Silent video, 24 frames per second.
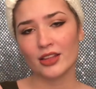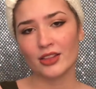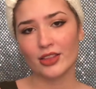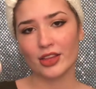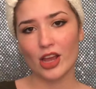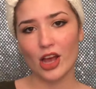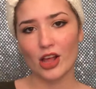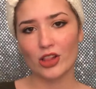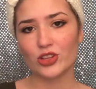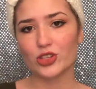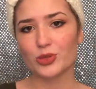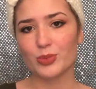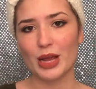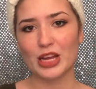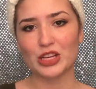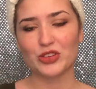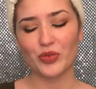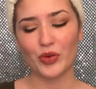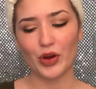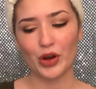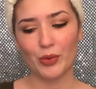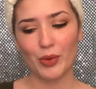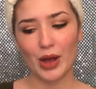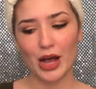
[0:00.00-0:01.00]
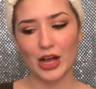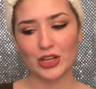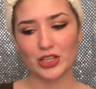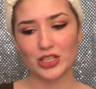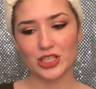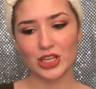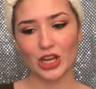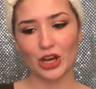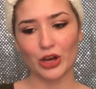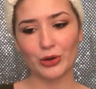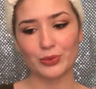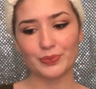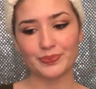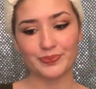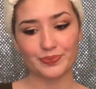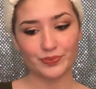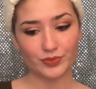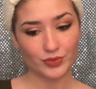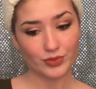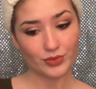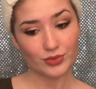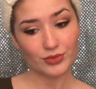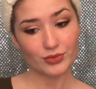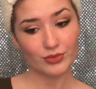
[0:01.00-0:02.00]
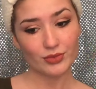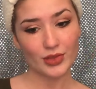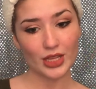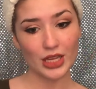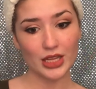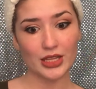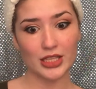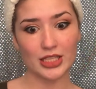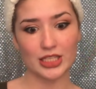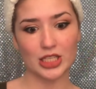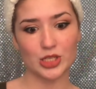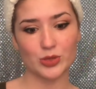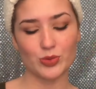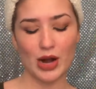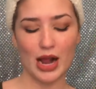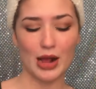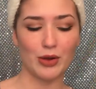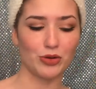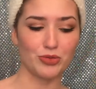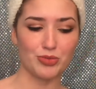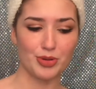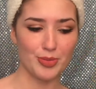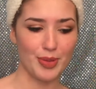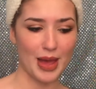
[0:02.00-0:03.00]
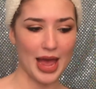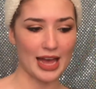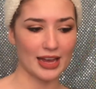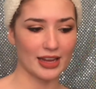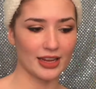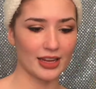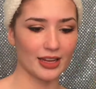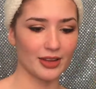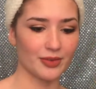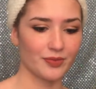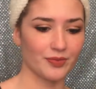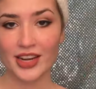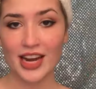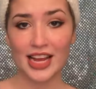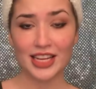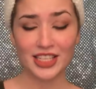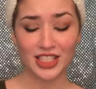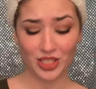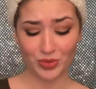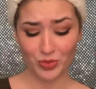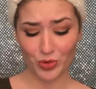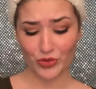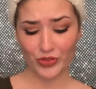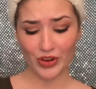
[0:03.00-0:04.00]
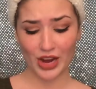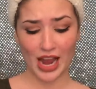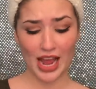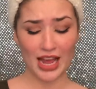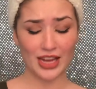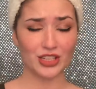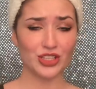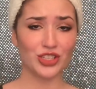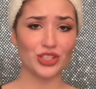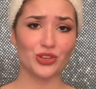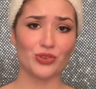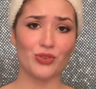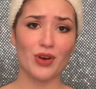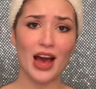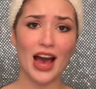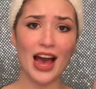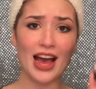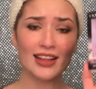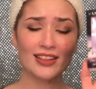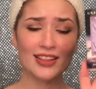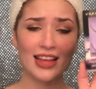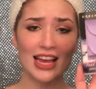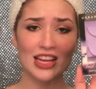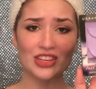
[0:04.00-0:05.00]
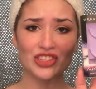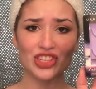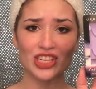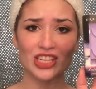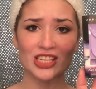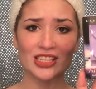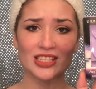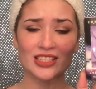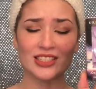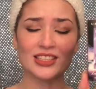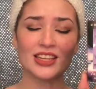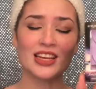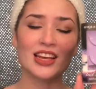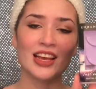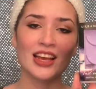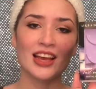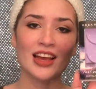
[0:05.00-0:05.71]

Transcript: The colors match very well, so this is what I will be packing. Next, moving on to eyelashes.